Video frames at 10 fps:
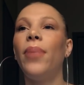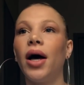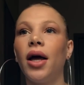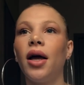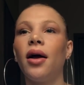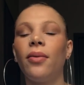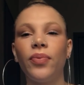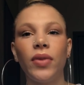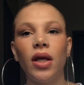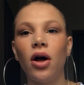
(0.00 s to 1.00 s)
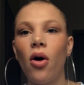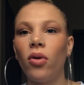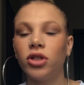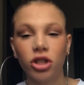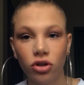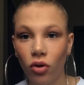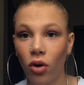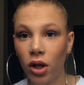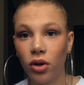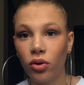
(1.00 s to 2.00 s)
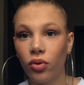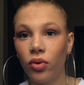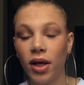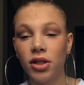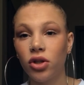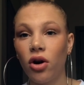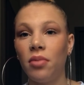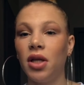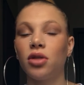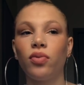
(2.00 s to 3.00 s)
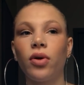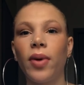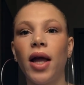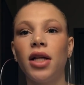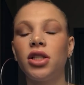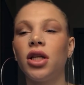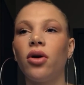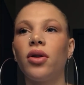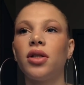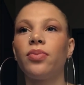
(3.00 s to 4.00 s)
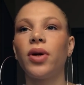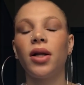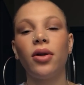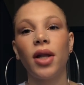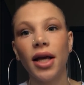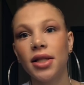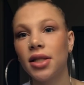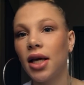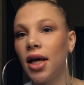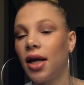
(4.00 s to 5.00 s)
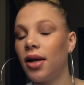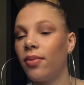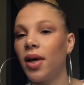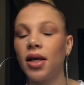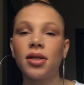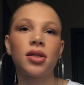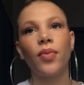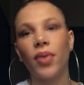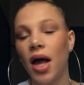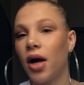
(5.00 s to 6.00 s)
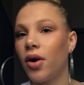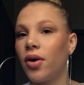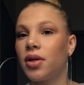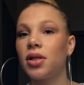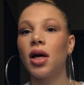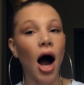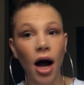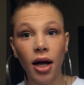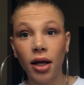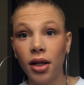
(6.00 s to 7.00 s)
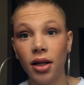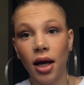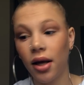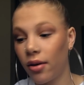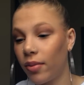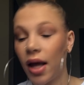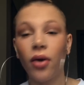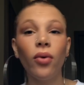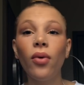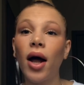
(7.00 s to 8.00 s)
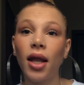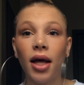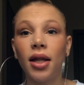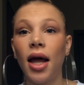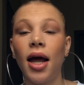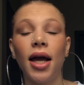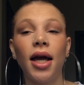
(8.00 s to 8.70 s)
But you know, just scrolling through Instagram, the explore page, seeing all these pretty little light skin mixed black girls, I'm like, ooh, I like that,